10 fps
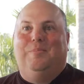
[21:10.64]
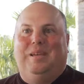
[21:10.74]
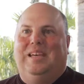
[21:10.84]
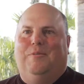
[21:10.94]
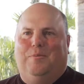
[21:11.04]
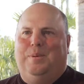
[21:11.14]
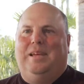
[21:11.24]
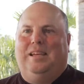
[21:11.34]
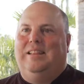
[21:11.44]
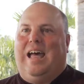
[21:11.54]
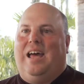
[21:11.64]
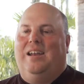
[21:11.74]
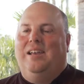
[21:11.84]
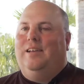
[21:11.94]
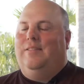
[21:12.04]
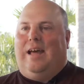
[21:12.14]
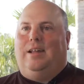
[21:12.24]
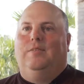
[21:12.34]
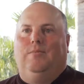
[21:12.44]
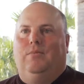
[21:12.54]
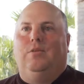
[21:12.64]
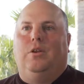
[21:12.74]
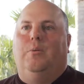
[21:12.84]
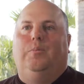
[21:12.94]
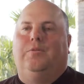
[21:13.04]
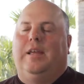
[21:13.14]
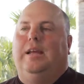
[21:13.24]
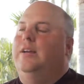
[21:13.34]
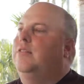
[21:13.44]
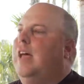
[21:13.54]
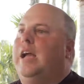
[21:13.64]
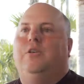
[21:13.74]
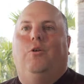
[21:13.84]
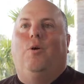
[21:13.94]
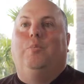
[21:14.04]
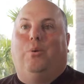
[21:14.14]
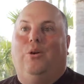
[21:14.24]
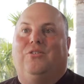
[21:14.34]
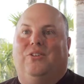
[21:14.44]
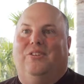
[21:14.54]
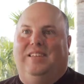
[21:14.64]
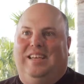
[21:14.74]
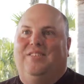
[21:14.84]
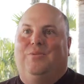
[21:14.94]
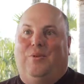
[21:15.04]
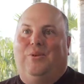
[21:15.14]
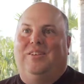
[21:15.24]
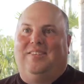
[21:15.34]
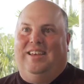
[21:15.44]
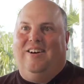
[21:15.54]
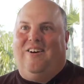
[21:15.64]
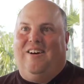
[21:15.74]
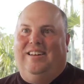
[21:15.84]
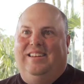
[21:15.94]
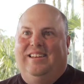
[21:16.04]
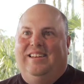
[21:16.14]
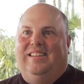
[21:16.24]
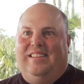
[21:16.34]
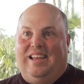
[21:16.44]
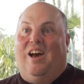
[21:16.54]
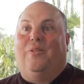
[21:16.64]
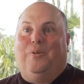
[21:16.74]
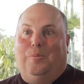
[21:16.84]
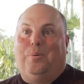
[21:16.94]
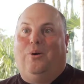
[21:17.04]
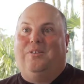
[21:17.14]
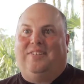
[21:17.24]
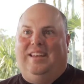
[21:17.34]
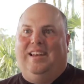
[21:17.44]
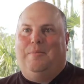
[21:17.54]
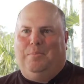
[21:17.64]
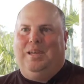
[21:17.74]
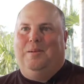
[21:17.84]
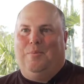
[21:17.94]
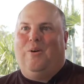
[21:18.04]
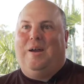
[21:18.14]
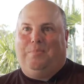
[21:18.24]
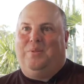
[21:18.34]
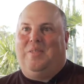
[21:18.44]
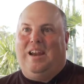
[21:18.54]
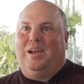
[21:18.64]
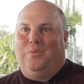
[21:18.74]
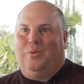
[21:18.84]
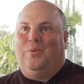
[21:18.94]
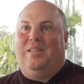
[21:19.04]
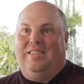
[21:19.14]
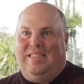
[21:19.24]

on me of being that setting aside your own personal needs, focusing on the other person and being more empathetic with what